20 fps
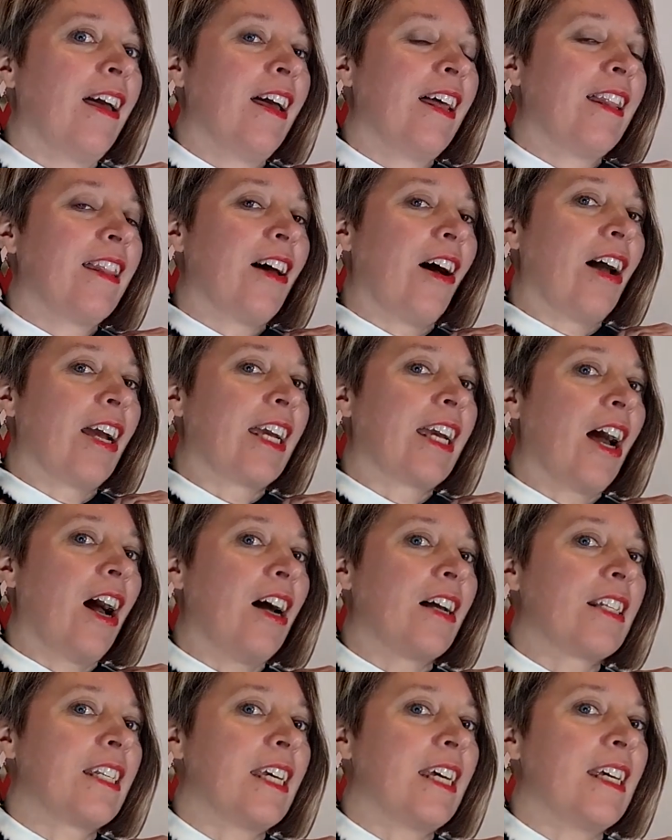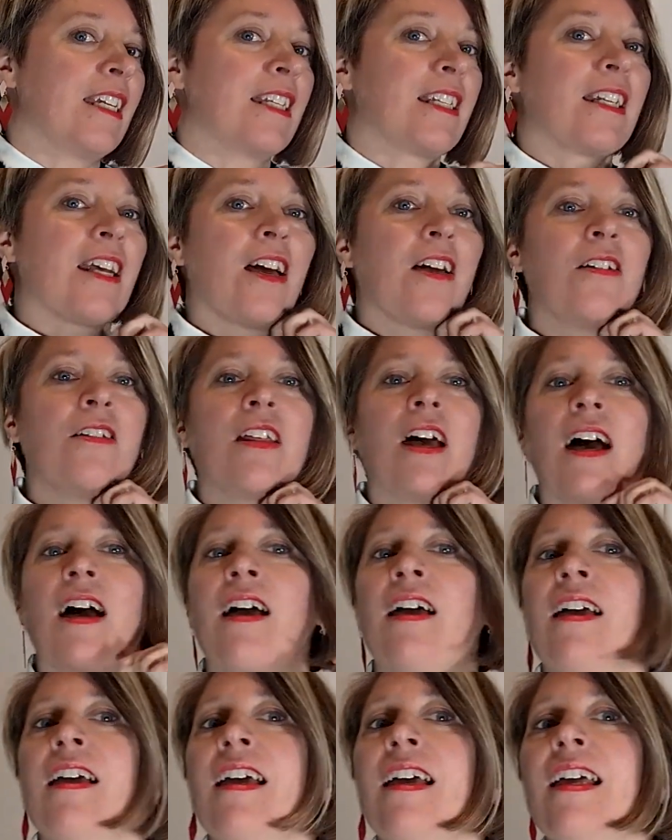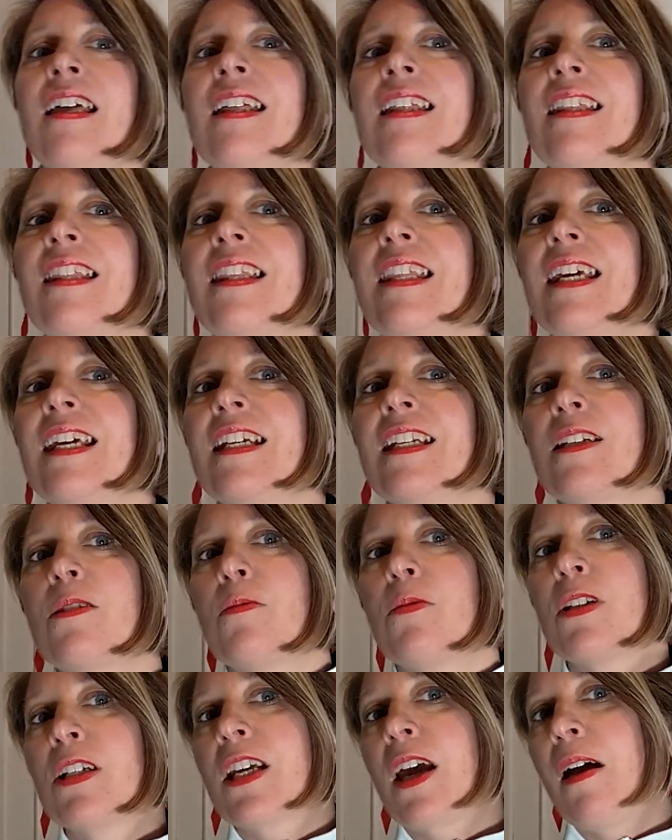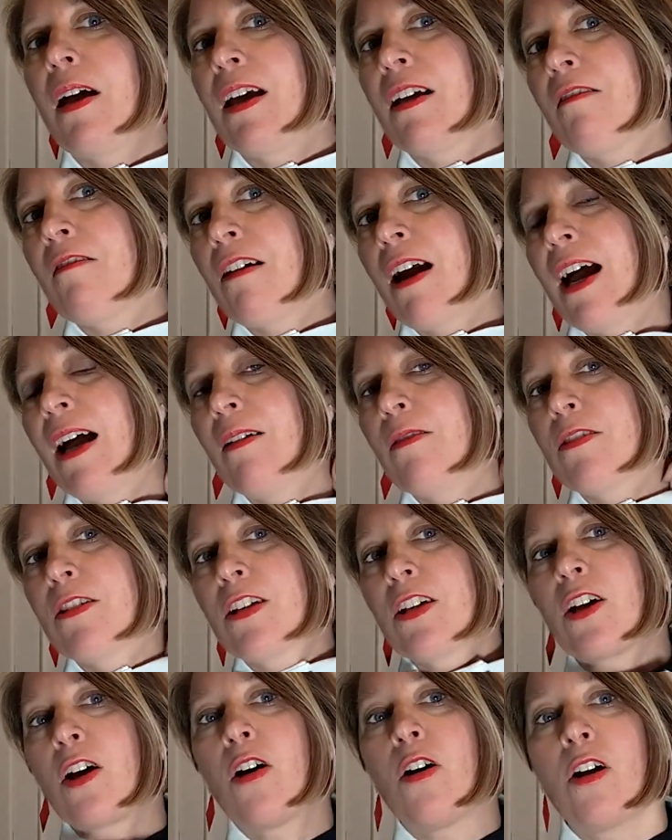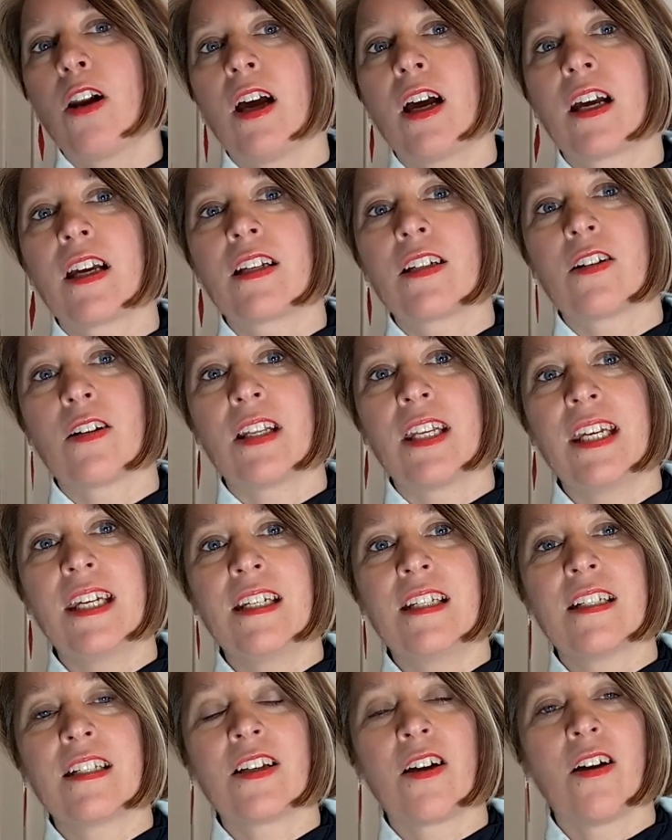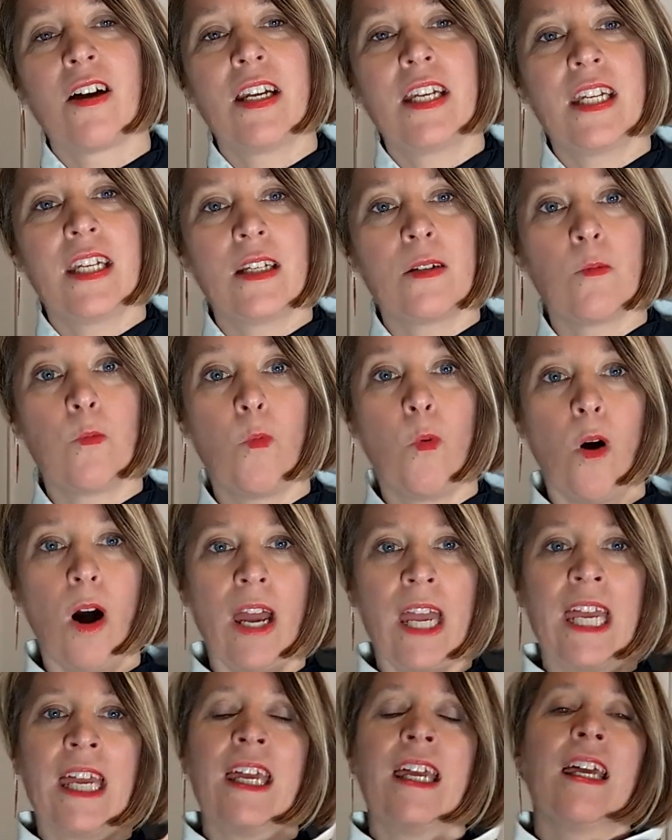that I cut it so that this was going around the collar, because on the inside it's white.